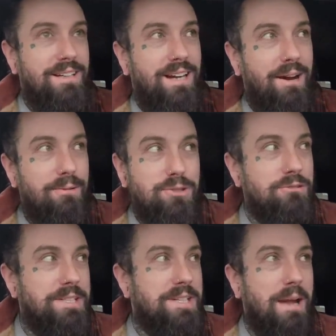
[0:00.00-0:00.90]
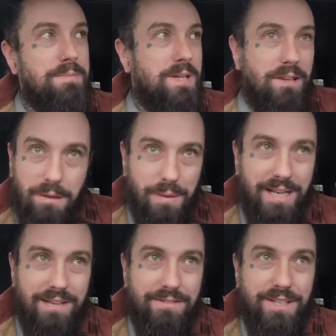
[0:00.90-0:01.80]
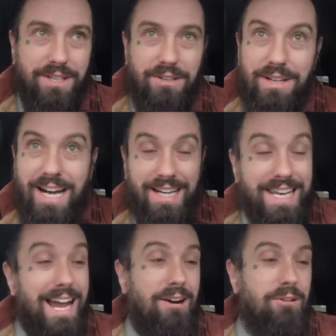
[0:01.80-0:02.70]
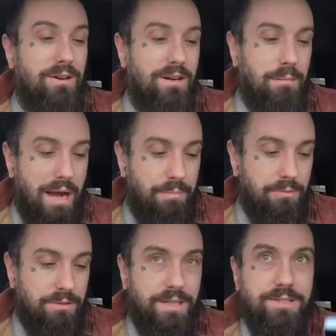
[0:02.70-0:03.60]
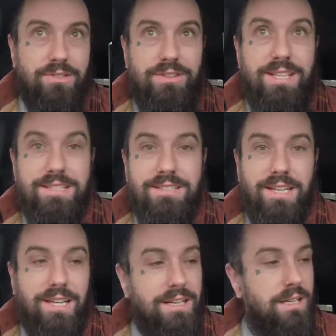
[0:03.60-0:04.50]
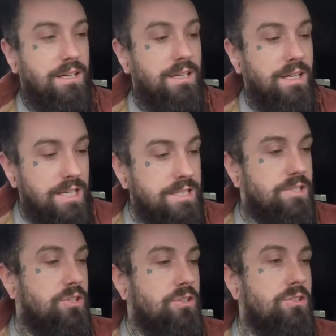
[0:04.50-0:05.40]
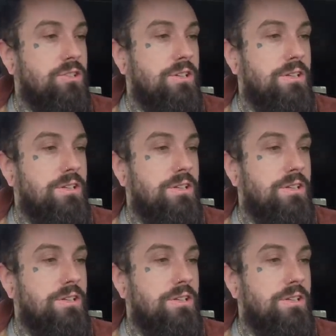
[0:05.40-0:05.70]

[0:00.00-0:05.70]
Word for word: I was already skeptical at the beginning of this video, and now I'm happy with it. So this thing is good.